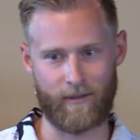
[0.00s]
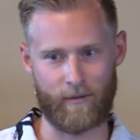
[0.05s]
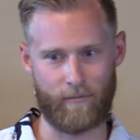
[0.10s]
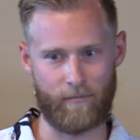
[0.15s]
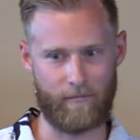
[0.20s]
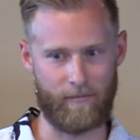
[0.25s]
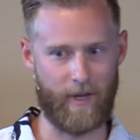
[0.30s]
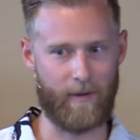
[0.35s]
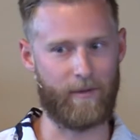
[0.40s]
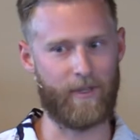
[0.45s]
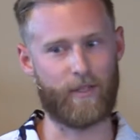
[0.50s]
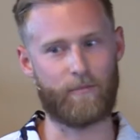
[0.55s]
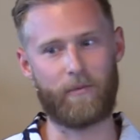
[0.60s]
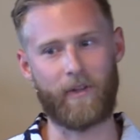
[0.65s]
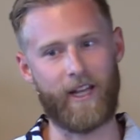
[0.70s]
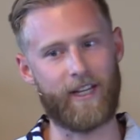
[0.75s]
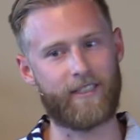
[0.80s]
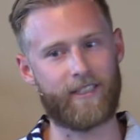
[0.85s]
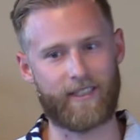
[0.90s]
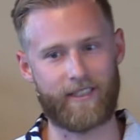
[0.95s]
maybe these
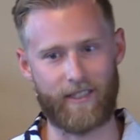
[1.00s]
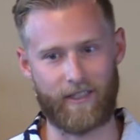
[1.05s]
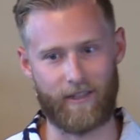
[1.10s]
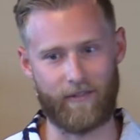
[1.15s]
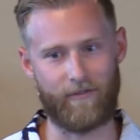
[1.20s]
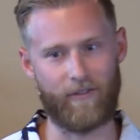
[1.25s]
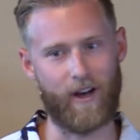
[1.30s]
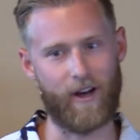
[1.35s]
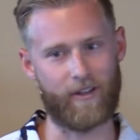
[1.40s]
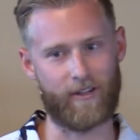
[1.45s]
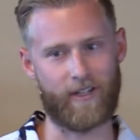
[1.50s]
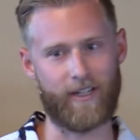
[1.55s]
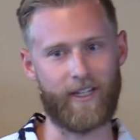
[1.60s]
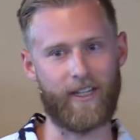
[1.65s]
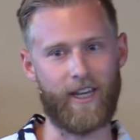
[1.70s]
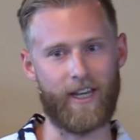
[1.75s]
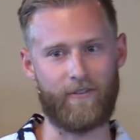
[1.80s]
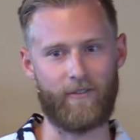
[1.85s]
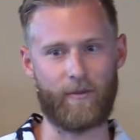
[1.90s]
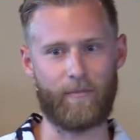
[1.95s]
blessings that the father
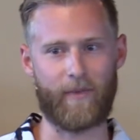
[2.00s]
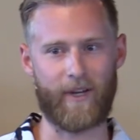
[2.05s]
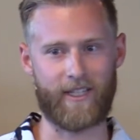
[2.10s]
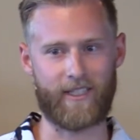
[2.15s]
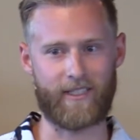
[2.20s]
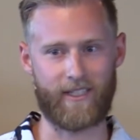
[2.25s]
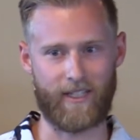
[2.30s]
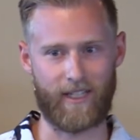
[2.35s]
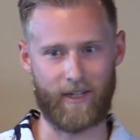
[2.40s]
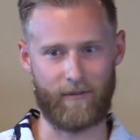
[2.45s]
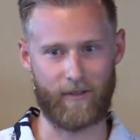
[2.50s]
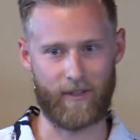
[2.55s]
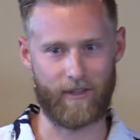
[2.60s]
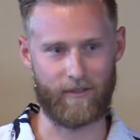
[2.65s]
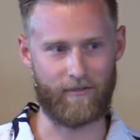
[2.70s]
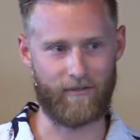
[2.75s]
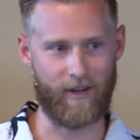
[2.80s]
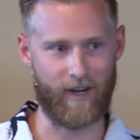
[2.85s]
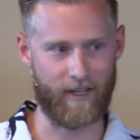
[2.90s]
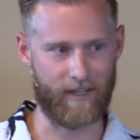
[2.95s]
could give him by sticking with
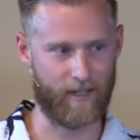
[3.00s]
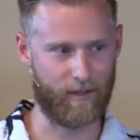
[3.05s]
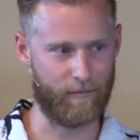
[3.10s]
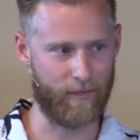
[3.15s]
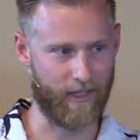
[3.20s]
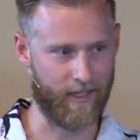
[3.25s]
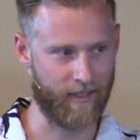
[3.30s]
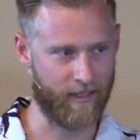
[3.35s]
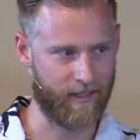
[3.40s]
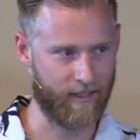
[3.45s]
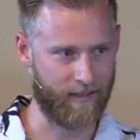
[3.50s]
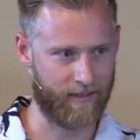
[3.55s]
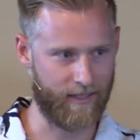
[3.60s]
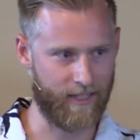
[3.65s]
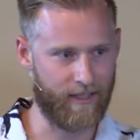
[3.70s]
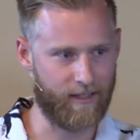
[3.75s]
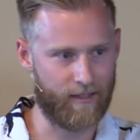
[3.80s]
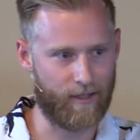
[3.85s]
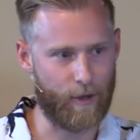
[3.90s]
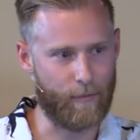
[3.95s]
the father, but
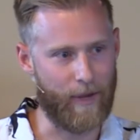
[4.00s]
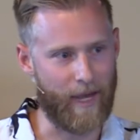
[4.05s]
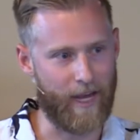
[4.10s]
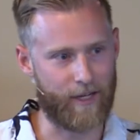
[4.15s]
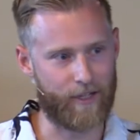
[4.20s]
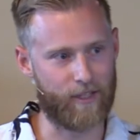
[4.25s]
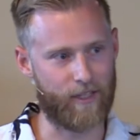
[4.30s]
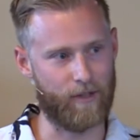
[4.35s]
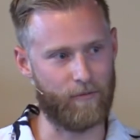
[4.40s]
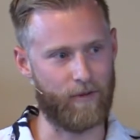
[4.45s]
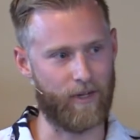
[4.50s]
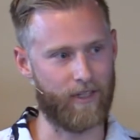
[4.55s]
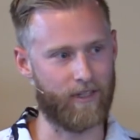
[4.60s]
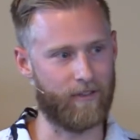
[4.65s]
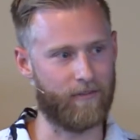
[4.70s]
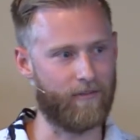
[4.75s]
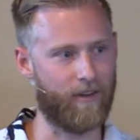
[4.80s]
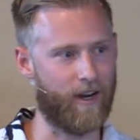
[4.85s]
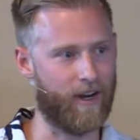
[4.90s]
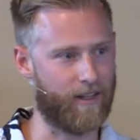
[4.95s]
neither of them actually want
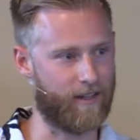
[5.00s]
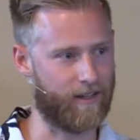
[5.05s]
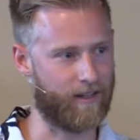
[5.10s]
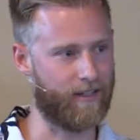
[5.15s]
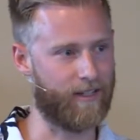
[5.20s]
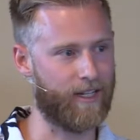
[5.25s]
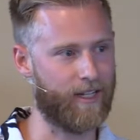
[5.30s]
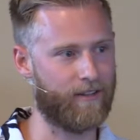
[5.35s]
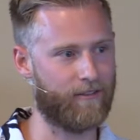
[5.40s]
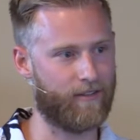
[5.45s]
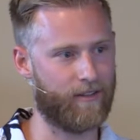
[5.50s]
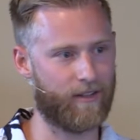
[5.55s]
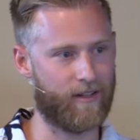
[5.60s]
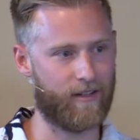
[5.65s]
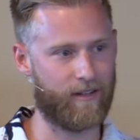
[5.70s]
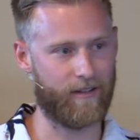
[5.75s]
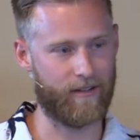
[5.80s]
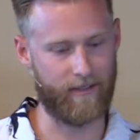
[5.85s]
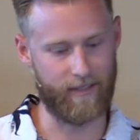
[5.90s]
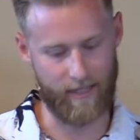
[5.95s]
the father.
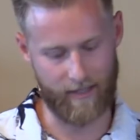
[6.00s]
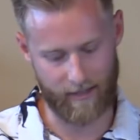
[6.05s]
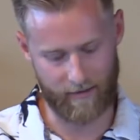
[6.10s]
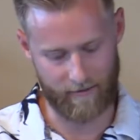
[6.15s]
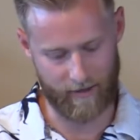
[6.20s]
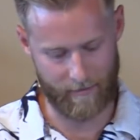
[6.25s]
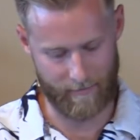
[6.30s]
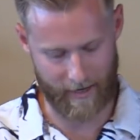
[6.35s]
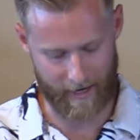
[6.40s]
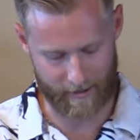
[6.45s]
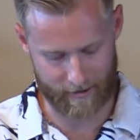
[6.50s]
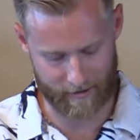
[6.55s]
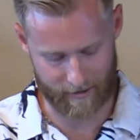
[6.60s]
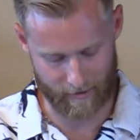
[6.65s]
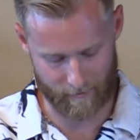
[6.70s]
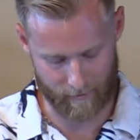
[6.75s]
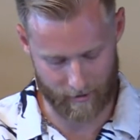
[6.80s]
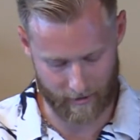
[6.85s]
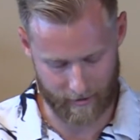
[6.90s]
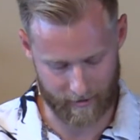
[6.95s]
Neither of them
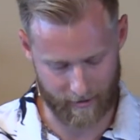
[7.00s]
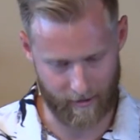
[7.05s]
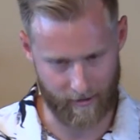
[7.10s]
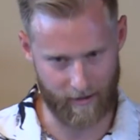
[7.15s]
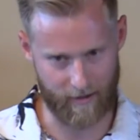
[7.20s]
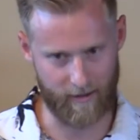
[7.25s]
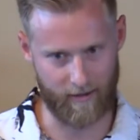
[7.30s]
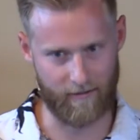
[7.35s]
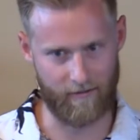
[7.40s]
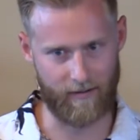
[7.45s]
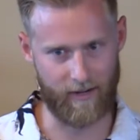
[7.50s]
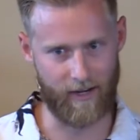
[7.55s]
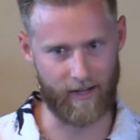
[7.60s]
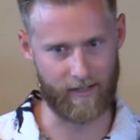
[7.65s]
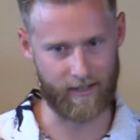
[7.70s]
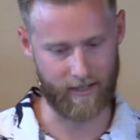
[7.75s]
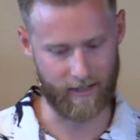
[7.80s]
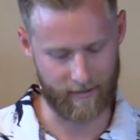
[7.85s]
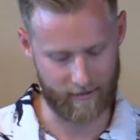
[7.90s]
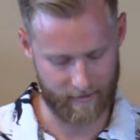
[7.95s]
actually want the heart of the
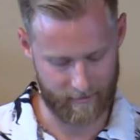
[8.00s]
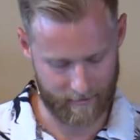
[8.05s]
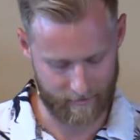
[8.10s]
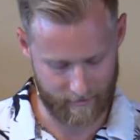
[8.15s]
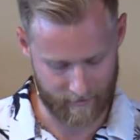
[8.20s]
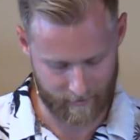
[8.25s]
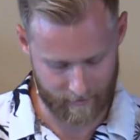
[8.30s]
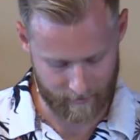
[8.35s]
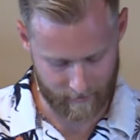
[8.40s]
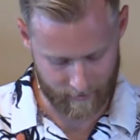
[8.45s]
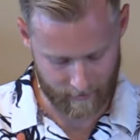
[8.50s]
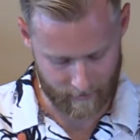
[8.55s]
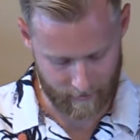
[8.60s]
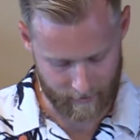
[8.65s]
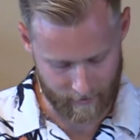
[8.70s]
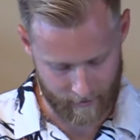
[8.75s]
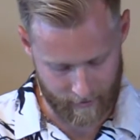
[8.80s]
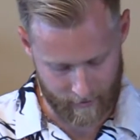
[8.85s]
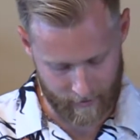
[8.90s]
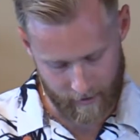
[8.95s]
father.
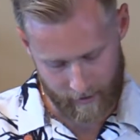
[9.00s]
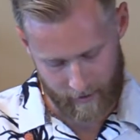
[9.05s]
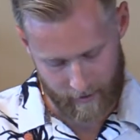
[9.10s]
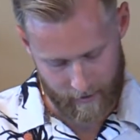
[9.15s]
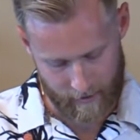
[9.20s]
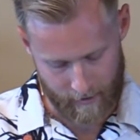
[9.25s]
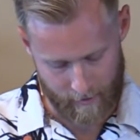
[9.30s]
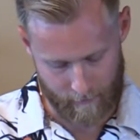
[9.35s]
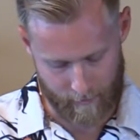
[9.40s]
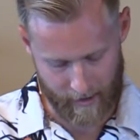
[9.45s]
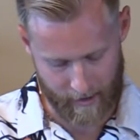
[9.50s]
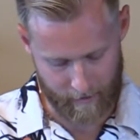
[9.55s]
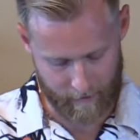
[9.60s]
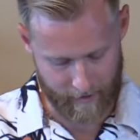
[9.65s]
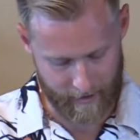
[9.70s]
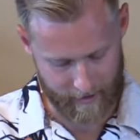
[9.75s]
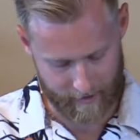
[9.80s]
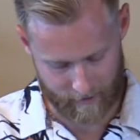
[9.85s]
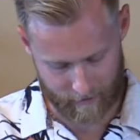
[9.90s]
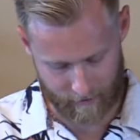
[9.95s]
And by the
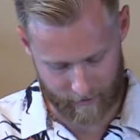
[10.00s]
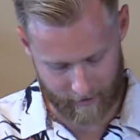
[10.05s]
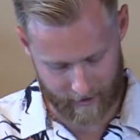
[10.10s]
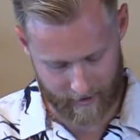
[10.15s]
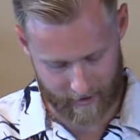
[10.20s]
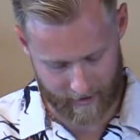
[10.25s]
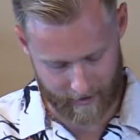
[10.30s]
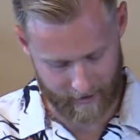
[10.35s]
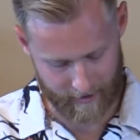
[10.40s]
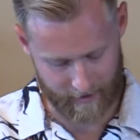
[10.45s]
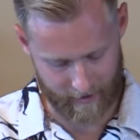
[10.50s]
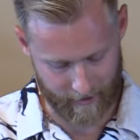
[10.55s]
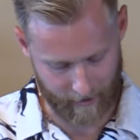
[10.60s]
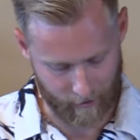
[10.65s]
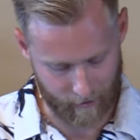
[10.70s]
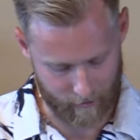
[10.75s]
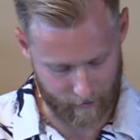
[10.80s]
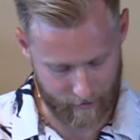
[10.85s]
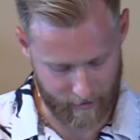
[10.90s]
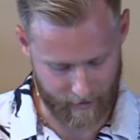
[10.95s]
way, this older son in that
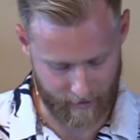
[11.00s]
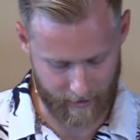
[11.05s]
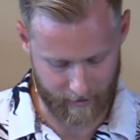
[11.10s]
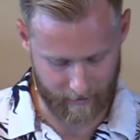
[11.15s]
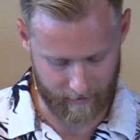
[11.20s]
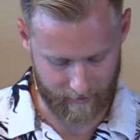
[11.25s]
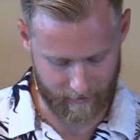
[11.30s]
culture